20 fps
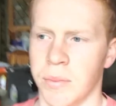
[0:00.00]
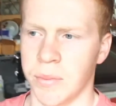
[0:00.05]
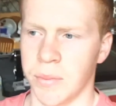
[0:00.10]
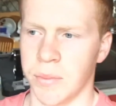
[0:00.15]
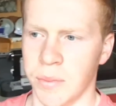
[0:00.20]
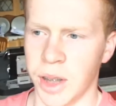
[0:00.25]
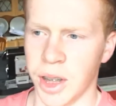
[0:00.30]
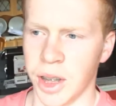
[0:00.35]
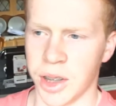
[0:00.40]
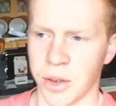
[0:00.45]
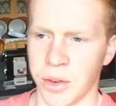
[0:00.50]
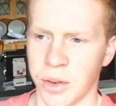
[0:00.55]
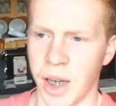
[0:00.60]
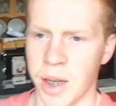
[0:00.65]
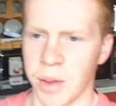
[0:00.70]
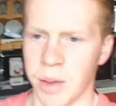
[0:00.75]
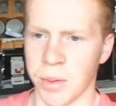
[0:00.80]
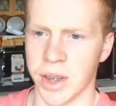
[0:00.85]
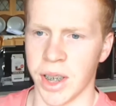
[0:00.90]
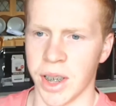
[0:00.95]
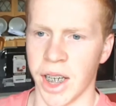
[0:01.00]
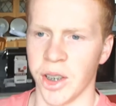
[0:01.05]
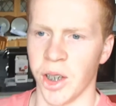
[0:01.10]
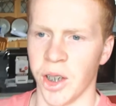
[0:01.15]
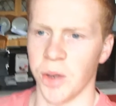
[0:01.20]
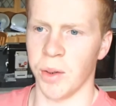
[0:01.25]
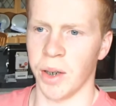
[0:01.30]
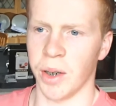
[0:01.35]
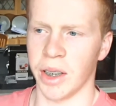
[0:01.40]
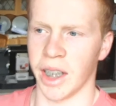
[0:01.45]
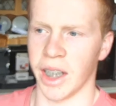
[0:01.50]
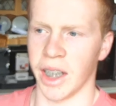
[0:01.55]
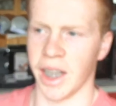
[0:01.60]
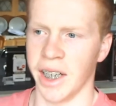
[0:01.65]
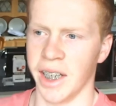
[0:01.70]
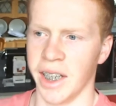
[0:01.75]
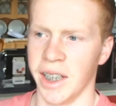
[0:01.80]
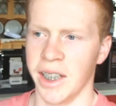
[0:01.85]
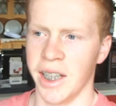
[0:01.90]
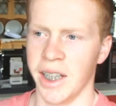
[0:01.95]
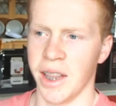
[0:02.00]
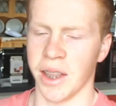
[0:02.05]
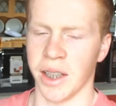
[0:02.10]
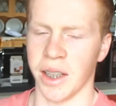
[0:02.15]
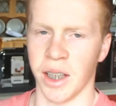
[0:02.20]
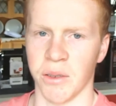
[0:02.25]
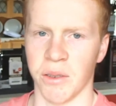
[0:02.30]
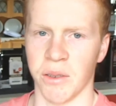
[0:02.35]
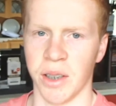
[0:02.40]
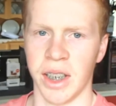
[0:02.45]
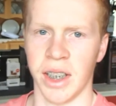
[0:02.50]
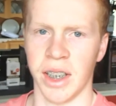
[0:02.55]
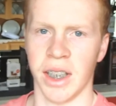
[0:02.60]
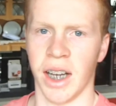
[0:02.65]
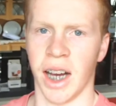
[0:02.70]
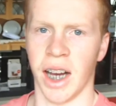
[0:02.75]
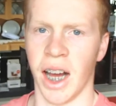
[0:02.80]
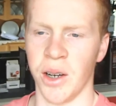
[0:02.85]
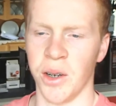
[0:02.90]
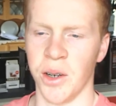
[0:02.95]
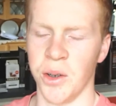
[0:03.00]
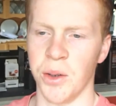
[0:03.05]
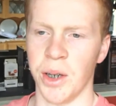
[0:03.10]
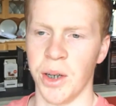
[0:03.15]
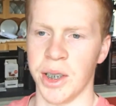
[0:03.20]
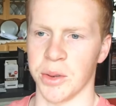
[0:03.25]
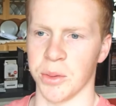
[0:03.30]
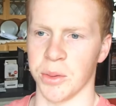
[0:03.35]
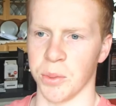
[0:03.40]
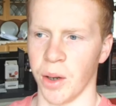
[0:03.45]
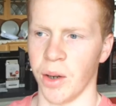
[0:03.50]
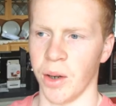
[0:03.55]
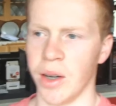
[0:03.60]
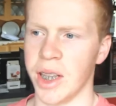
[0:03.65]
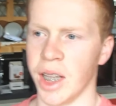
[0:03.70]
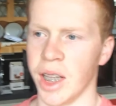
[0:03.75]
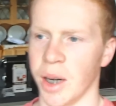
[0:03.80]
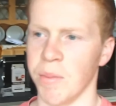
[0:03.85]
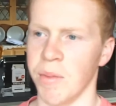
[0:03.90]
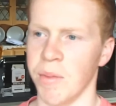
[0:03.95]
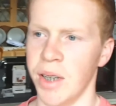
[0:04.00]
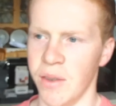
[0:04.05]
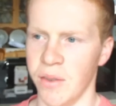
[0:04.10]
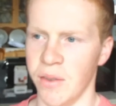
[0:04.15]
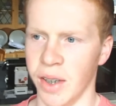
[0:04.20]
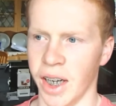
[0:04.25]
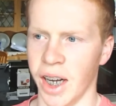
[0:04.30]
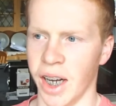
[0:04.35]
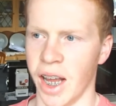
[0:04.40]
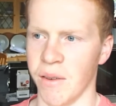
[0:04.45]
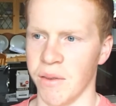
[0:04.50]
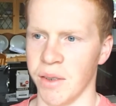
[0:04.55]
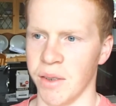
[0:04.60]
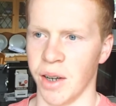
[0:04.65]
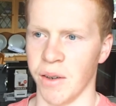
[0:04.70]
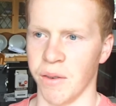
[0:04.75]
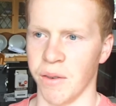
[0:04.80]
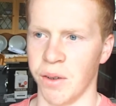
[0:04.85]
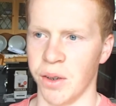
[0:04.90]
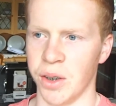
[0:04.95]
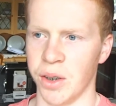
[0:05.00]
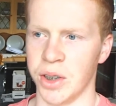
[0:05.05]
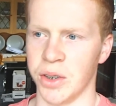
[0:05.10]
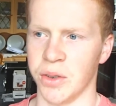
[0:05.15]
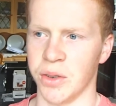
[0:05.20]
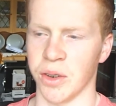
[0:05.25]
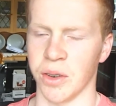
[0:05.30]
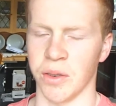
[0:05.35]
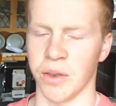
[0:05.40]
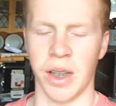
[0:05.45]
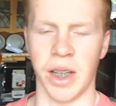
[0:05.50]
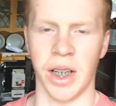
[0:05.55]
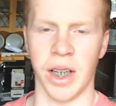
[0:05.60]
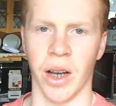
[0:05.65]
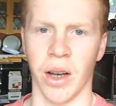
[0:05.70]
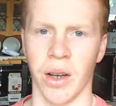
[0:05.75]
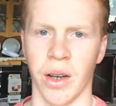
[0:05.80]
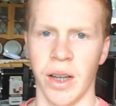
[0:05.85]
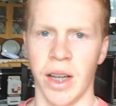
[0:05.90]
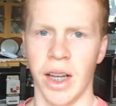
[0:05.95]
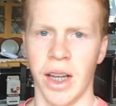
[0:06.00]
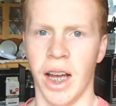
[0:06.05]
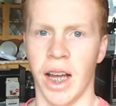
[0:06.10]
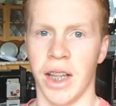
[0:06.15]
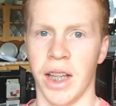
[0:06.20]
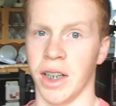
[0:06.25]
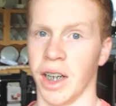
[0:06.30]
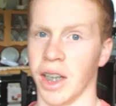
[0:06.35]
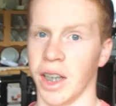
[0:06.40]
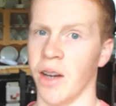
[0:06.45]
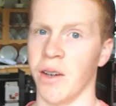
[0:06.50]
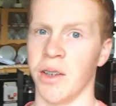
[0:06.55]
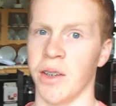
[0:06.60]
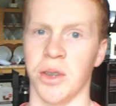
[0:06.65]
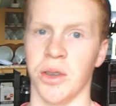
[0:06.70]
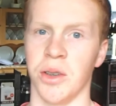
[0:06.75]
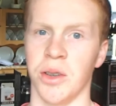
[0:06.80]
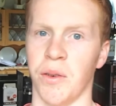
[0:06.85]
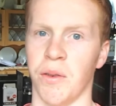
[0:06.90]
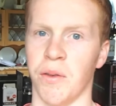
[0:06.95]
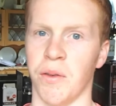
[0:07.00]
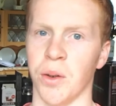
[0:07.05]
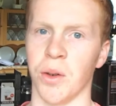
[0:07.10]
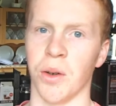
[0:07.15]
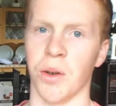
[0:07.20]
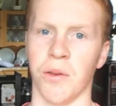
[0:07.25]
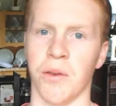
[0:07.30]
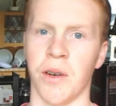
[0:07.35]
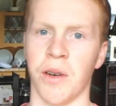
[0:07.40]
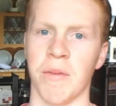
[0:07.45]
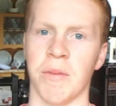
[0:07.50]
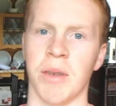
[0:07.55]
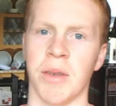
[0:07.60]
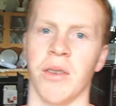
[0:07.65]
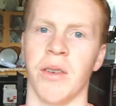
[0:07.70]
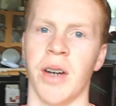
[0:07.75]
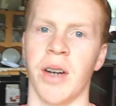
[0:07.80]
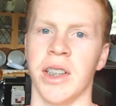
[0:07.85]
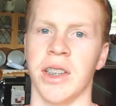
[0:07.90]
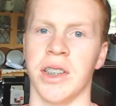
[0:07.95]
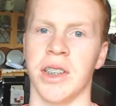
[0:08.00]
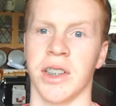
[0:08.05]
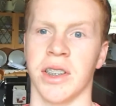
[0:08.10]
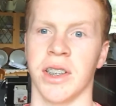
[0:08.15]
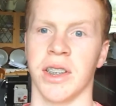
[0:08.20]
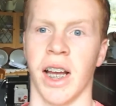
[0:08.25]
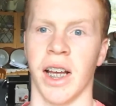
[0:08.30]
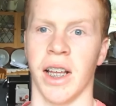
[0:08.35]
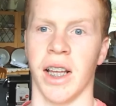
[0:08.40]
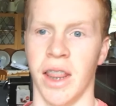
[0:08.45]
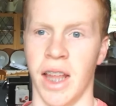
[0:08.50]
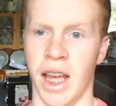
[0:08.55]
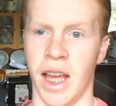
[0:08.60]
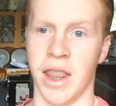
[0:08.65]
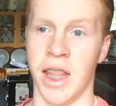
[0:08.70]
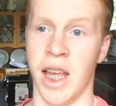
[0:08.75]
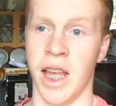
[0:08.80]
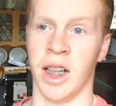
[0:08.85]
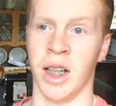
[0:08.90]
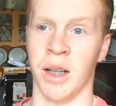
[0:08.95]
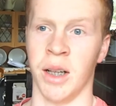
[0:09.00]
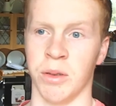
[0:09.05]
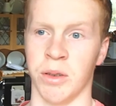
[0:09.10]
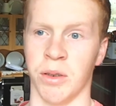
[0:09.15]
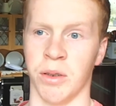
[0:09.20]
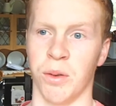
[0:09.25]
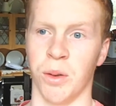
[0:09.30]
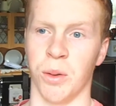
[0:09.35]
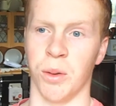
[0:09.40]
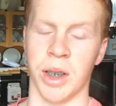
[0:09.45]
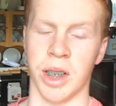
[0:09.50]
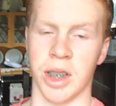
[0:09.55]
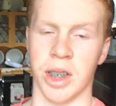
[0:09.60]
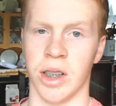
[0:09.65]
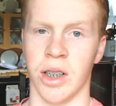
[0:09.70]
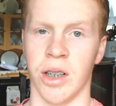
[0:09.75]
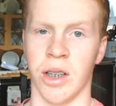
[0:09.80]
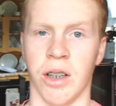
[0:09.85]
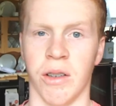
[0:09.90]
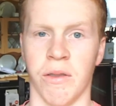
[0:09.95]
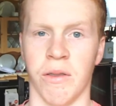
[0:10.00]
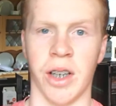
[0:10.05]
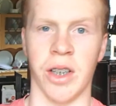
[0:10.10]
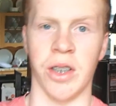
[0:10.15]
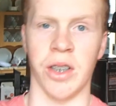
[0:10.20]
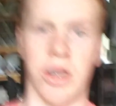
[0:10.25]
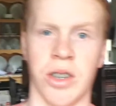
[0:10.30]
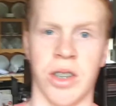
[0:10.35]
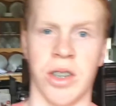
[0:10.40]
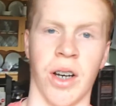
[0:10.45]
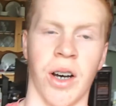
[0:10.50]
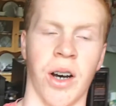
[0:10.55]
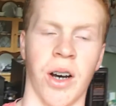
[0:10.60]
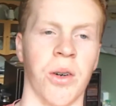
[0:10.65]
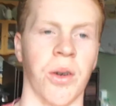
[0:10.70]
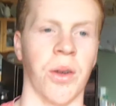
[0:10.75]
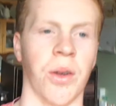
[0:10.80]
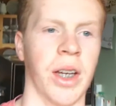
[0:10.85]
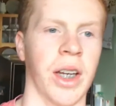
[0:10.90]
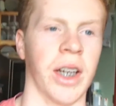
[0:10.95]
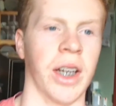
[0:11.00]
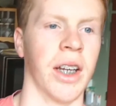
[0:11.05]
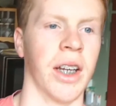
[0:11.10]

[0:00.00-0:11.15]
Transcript: Just a random side note while I think of it, I always worry that I'm never going to have enough footage for a video, and then I go and do 4 or 5 minute rants just like that. That clip was 4 minutes long if I used the whole thing.